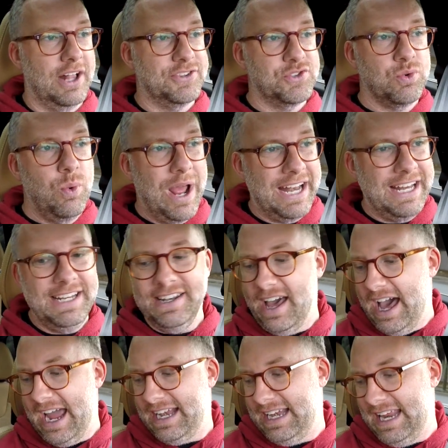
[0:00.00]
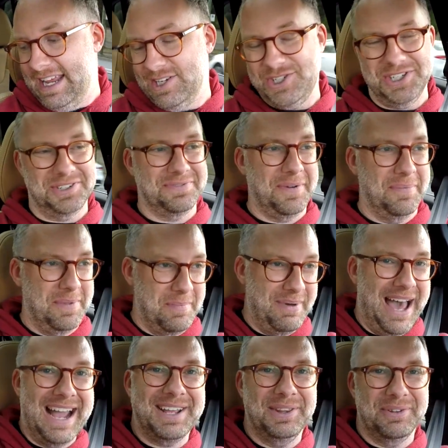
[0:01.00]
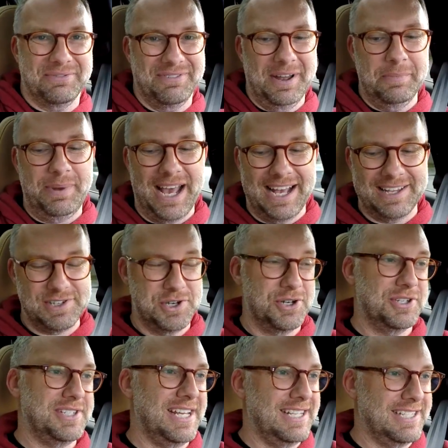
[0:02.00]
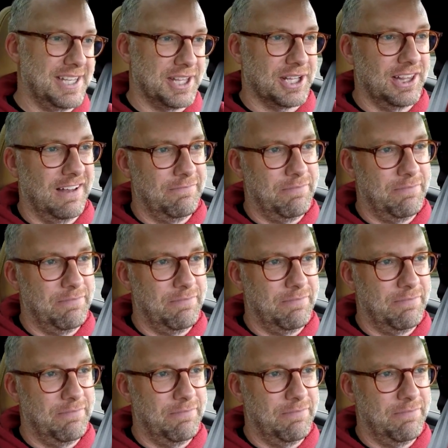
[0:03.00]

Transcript: 29 inches from the back of the front passenger seat to the glove